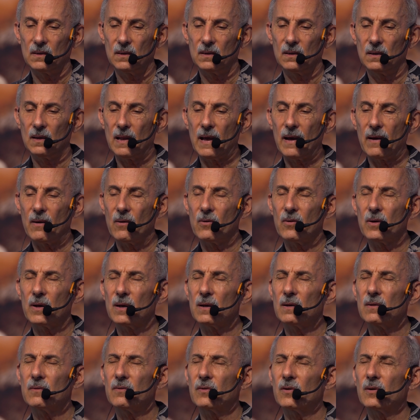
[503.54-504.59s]

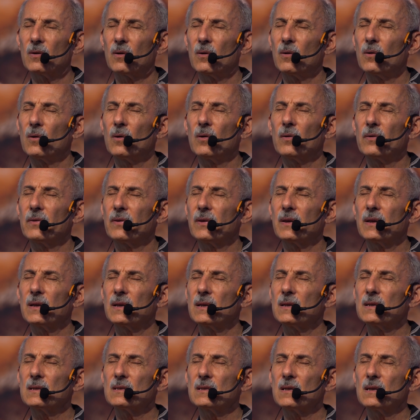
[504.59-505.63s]
allowing for all
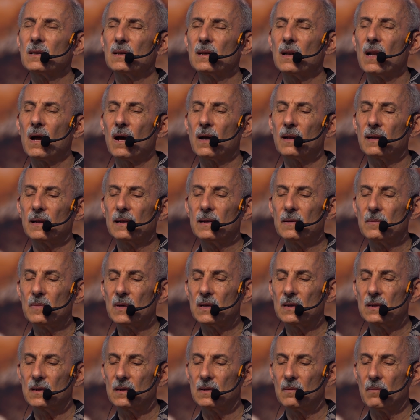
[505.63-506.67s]
things yet not
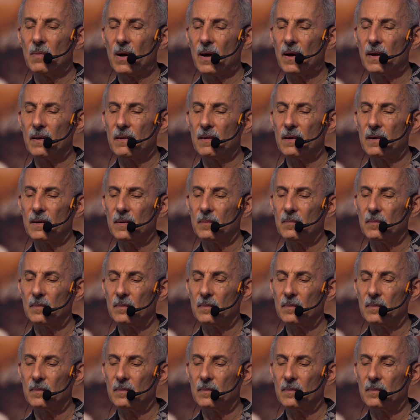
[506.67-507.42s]
limited by them.